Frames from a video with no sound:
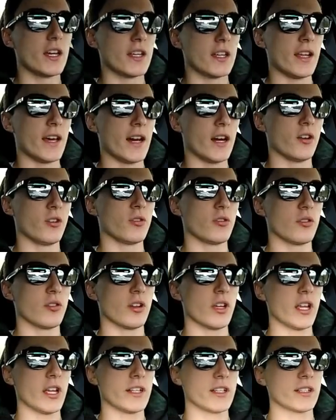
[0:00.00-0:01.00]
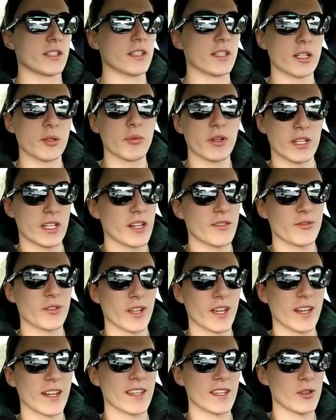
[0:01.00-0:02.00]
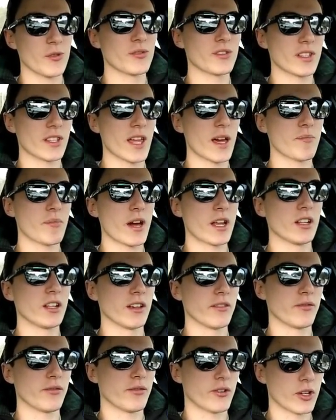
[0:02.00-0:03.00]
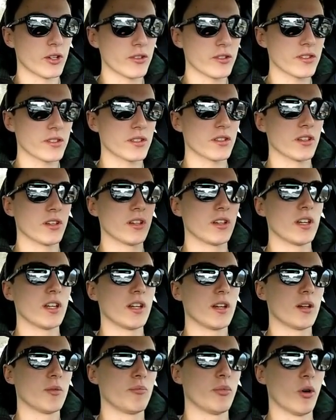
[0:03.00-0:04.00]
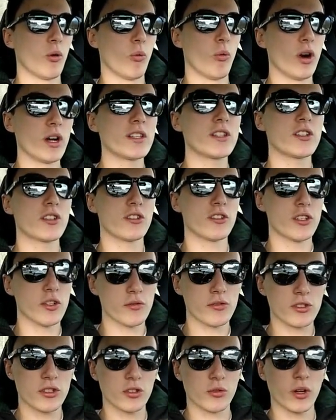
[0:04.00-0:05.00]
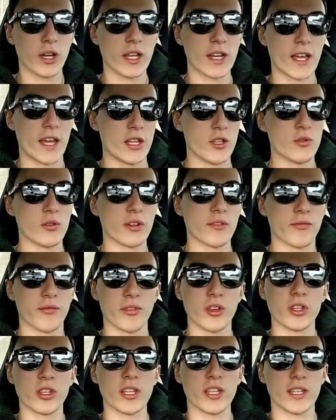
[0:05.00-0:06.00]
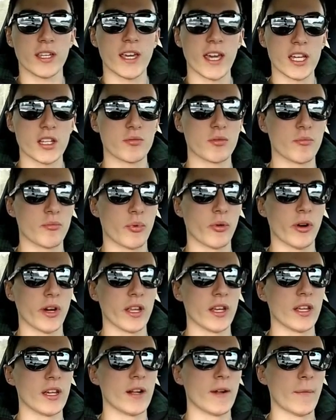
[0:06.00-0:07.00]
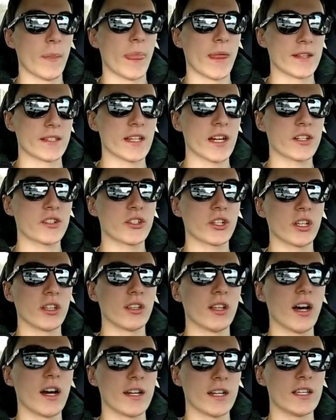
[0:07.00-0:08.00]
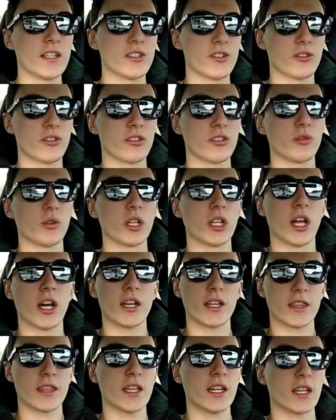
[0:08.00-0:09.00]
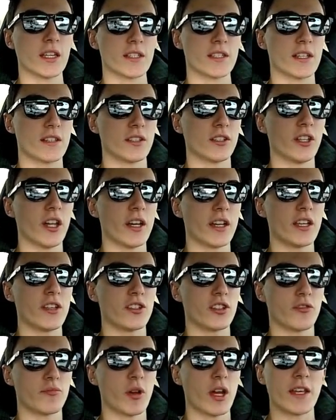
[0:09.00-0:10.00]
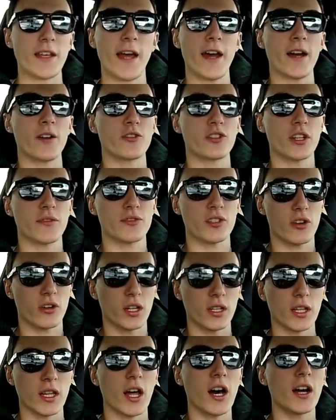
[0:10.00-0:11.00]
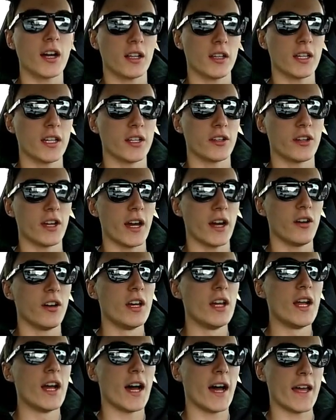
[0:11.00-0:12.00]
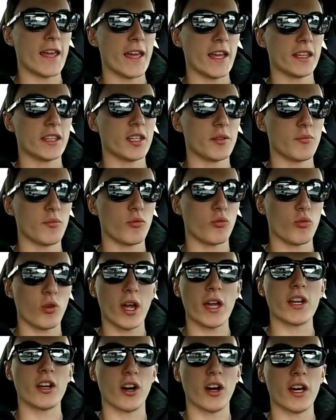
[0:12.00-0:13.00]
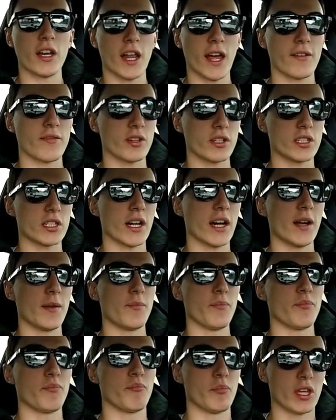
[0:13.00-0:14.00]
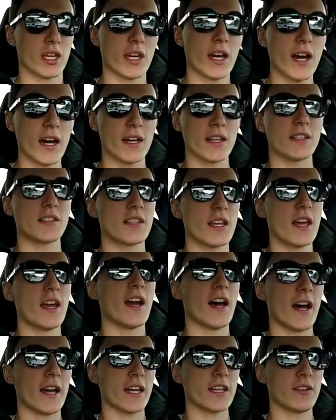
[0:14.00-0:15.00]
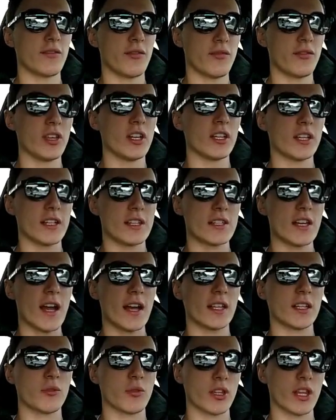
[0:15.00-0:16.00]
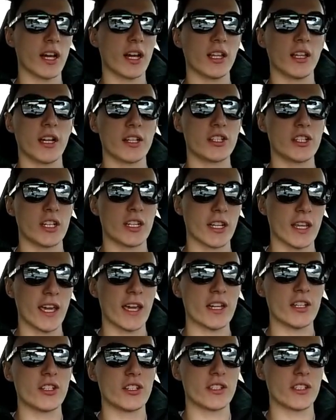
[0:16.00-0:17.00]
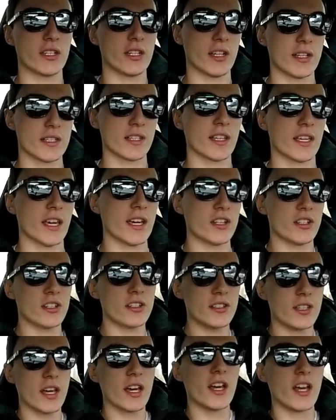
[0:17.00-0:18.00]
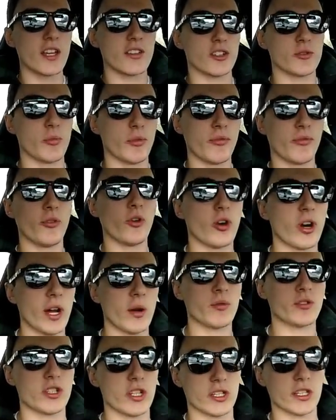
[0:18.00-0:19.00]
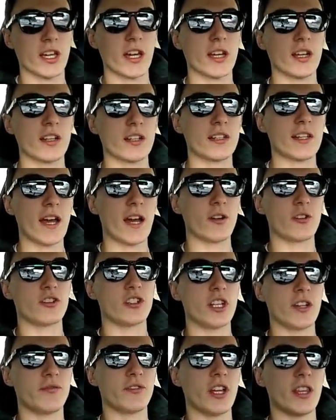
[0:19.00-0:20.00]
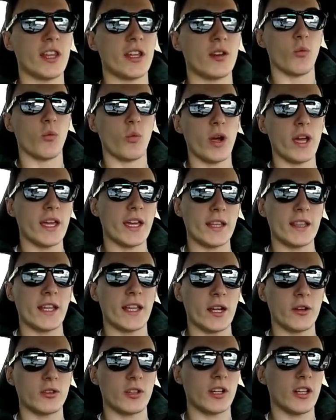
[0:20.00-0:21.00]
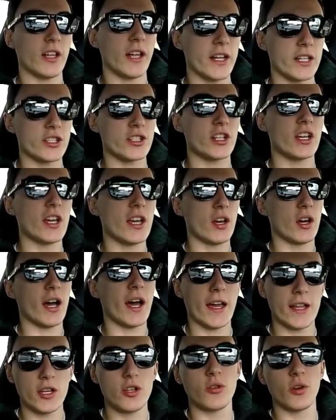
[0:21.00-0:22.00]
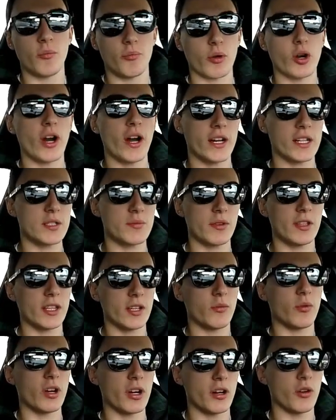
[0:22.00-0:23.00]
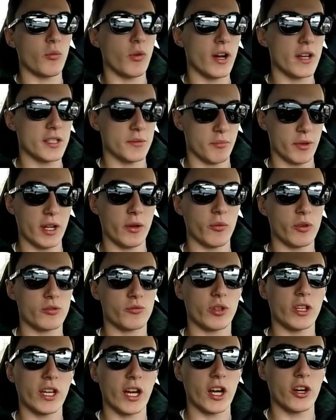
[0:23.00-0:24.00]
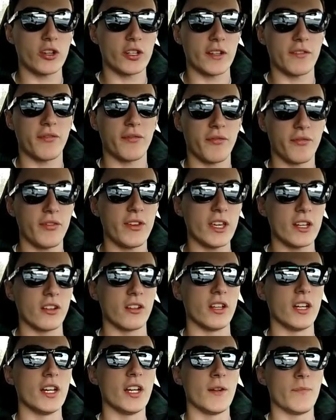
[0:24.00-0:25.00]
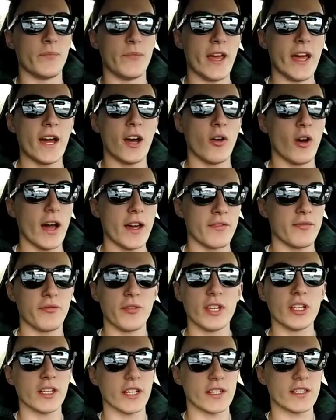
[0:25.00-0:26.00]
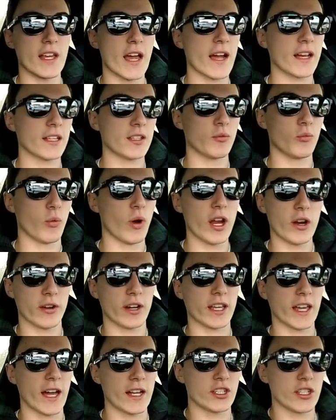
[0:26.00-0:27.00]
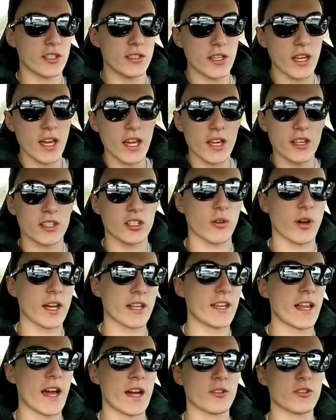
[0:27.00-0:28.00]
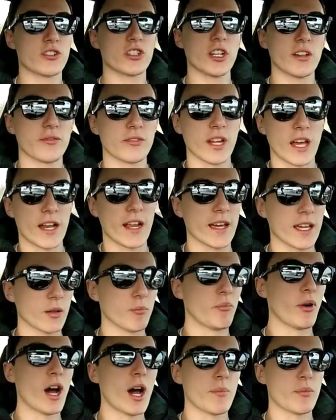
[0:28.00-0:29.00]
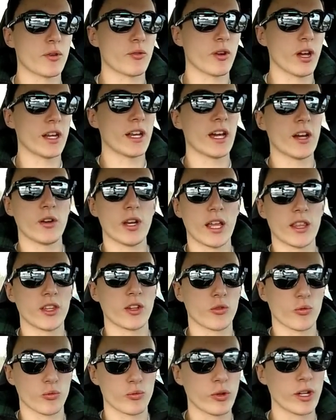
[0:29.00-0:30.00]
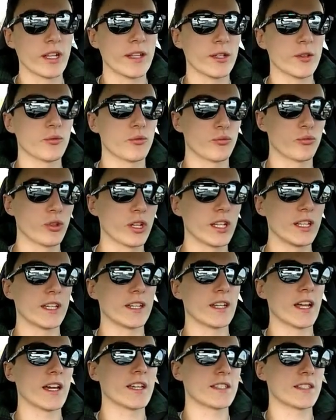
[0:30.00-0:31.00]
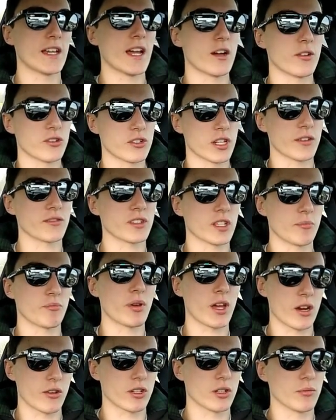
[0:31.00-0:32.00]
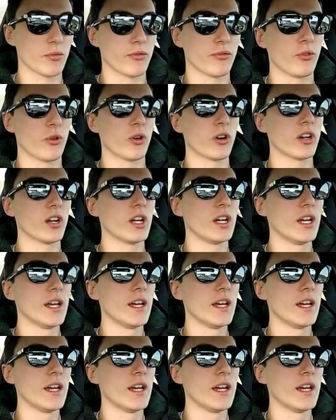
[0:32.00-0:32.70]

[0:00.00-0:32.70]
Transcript: Now, it is a little bit different getting used to that pedal at first, but once you're used to it and you can feel the engagement point, it's actually a lot easier to do a lot of things. It's a lot easier. My downshifts are a lot cleaner now. I hit them right on every time because I can feel exactly where that clutch engages and disengages. So before, I would just kind of downshift and wing it, let out the clutch. I knew approximately where it was, but it was really hard to feel. Now I feel exactly where it catches. So I downshift and I can pop it right out, and they're really, really nice downshifts compared to before.